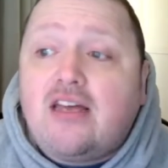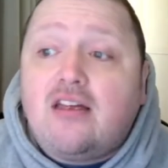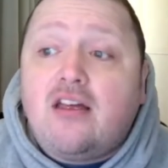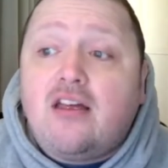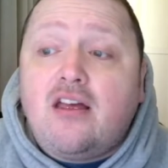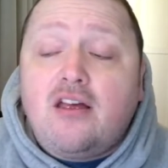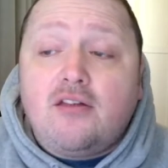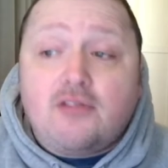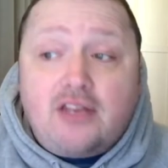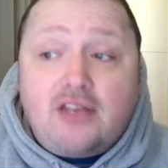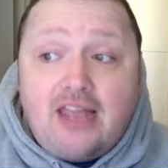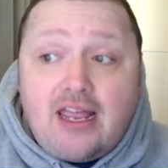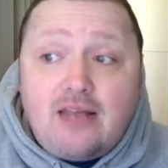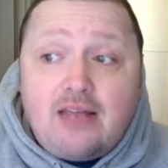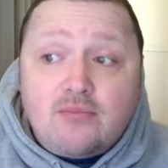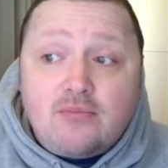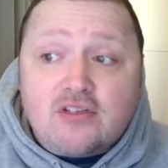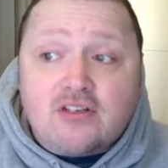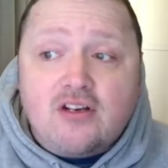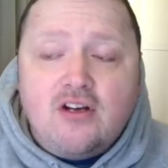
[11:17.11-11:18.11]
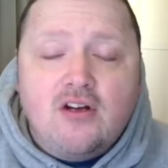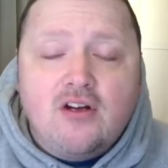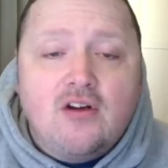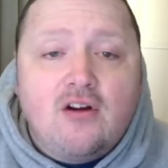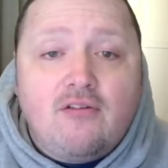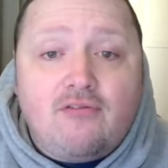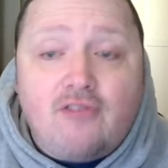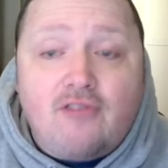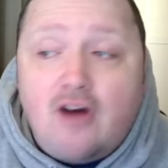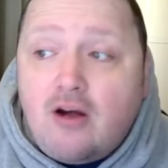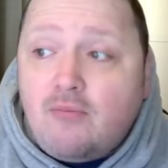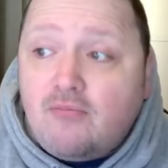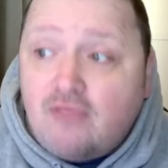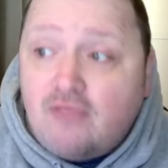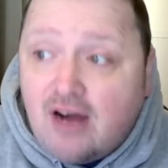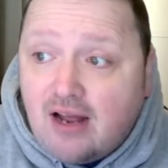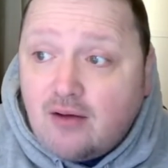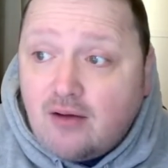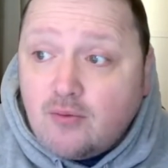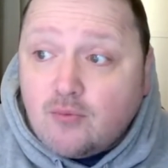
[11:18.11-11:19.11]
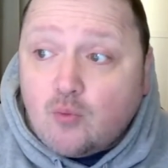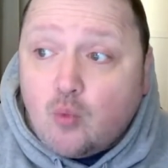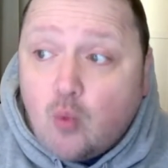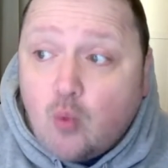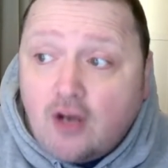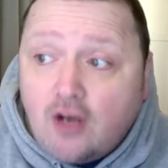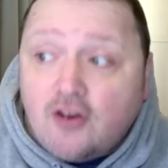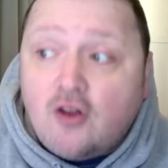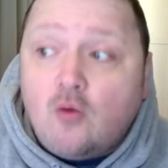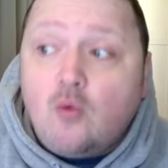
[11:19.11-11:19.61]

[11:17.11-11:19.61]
Earth games from round one